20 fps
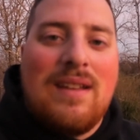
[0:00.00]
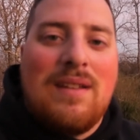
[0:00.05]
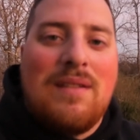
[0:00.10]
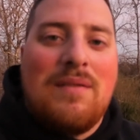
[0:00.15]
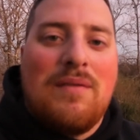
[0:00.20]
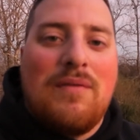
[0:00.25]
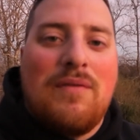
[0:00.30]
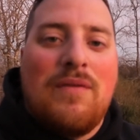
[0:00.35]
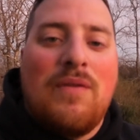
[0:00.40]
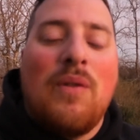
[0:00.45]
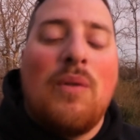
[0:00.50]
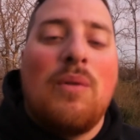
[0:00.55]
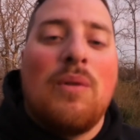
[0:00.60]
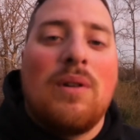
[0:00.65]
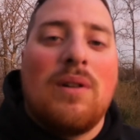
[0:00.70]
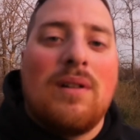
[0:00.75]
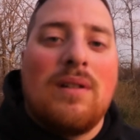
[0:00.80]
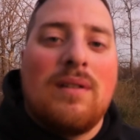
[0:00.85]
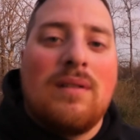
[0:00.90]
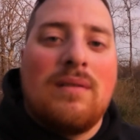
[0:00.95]

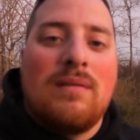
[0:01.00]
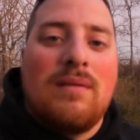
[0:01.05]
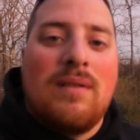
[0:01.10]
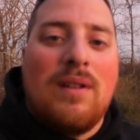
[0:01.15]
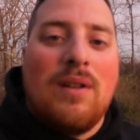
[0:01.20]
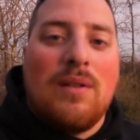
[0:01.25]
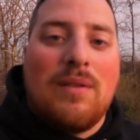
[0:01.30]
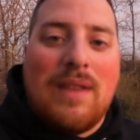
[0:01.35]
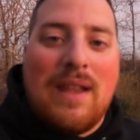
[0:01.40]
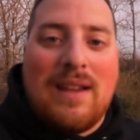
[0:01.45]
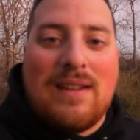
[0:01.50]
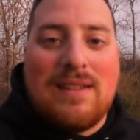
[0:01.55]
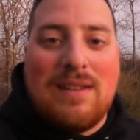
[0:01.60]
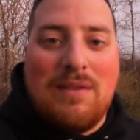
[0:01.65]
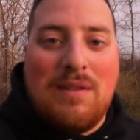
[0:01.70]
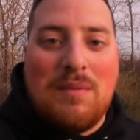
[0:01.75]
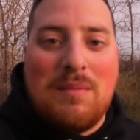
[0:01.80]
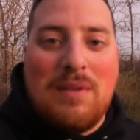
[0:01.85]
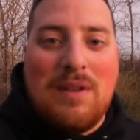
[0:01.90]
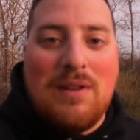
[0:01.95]
for your
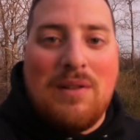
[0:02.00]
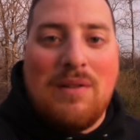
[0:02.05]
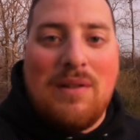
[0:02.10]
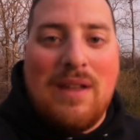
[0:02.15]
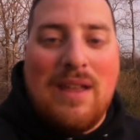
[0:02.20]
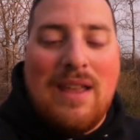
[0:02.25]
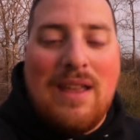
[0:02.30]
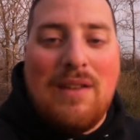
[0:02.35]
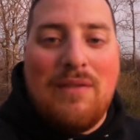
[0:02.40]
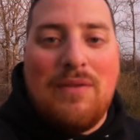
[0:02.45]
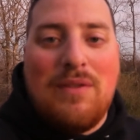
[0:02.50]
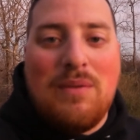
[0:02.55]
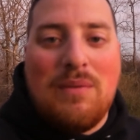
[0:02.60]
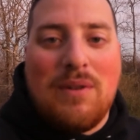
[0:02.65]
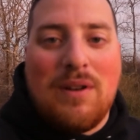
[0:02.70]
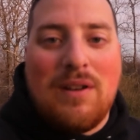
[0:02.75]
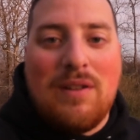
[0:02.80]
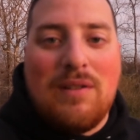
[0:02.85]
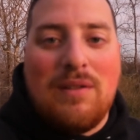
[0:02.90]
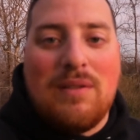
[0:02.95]
Thanksgiving meal if you
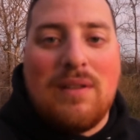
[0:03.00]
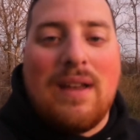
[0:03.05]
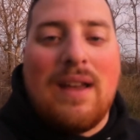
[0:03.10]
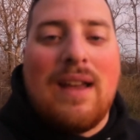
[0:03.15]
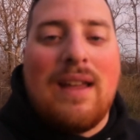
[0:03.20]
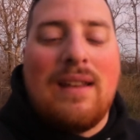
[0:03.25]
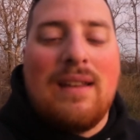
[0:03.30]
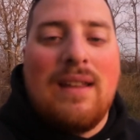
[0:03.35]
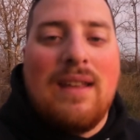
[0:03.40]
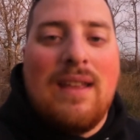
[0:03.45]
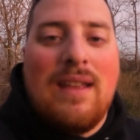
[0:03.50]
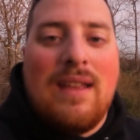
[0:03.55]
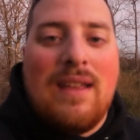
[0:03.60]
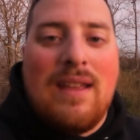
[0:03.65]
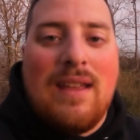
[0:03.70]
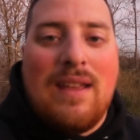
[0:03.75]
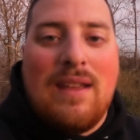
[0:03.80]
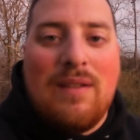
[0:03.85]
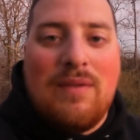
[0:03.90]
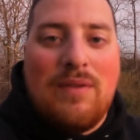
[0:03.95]
want to do that.
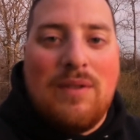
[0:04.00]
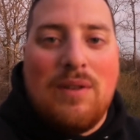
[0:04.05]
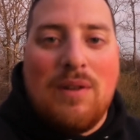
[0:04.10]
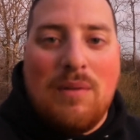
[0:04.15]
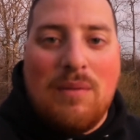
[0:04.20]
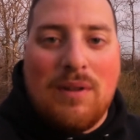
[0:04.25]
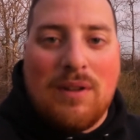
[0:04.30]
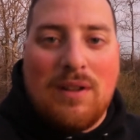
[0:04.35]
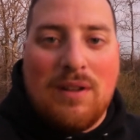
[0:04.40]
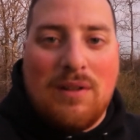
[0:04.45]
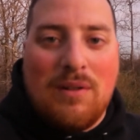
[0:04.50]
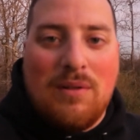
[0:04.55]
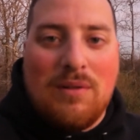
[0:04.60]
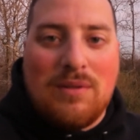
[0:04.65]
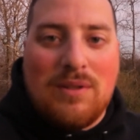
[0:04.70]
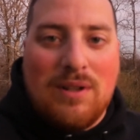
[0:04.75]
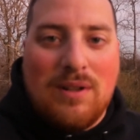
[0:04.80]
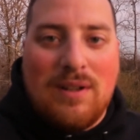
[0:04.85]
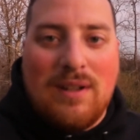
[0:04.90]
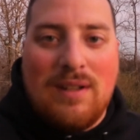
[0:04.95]
If you don't want to cook a whole
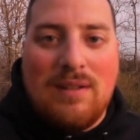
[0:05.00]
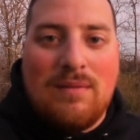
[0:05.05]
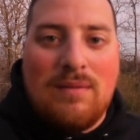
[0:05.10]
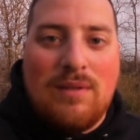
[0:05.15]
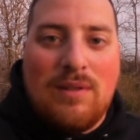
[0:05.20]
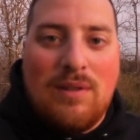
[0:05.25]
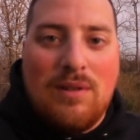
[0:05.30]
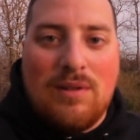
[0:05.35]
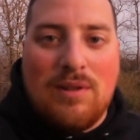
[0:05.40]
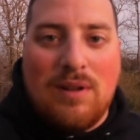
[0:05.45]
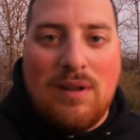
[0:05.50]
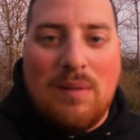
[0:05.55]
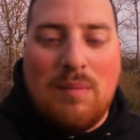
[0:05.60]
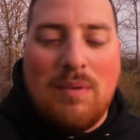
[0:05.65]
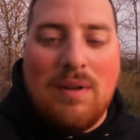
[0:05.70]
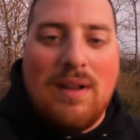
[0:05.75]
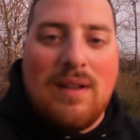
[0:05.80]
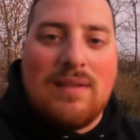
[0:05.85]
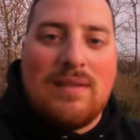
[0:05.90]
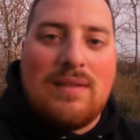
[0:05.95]
turkey, do your turkey
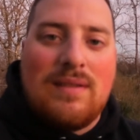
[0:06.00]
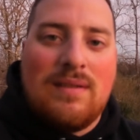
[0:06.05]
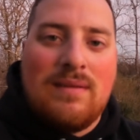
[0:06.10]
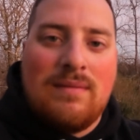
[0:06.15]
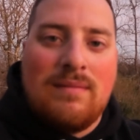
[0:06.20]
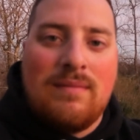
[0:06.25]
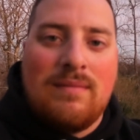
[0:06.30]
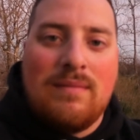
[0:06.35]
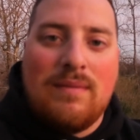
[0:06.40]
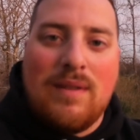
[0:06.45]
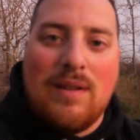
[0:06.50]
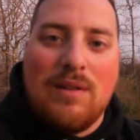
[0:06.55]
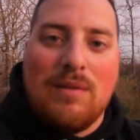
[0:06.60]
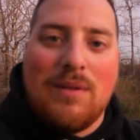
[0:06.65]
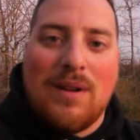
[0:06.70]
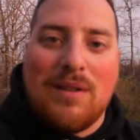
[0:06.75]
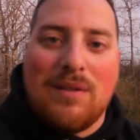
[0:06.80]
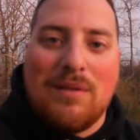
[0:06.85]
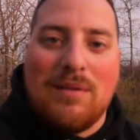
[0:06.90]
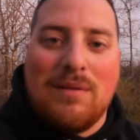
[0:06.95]
breast, then your
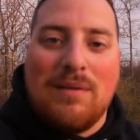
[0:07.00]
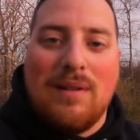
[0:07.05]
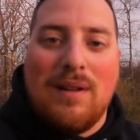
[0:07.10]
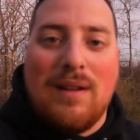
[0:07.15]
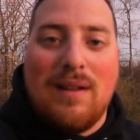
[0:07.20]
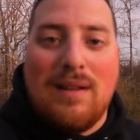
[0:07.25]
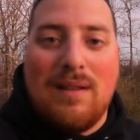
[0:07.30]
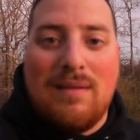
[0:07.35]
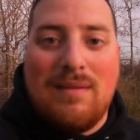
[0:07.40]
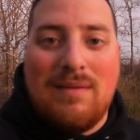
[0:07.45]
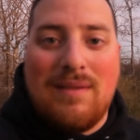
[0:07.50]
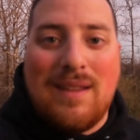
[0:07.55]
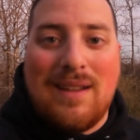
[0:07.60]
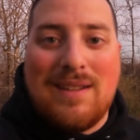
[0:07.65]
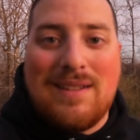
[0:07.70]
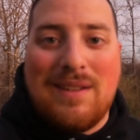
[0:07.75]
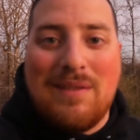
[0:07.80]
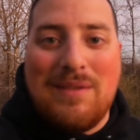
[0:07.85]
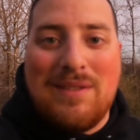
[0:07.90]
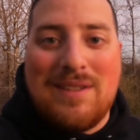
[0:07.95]
regular
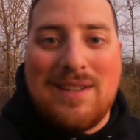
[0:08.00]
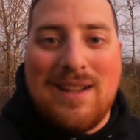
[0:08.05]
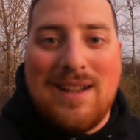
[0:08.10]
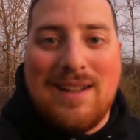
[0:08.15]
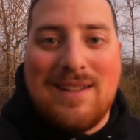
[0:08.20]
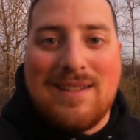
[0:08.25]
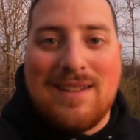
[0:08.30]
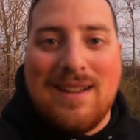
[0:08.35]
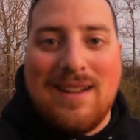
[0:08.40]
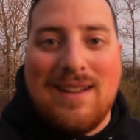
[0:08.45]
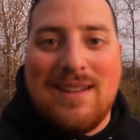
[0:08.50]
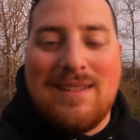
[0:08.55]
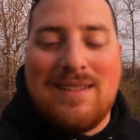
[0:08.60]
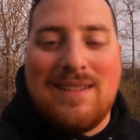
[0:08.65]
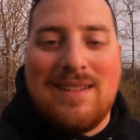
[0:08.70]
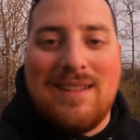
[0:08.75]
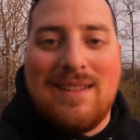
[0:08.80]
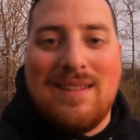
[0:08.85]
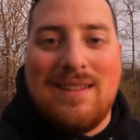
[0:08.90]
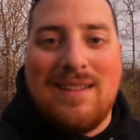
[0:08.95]
Thanksgiving sides,
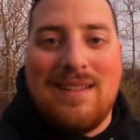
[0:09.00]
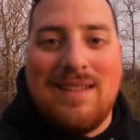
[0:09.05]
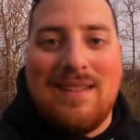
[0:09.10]
guys. And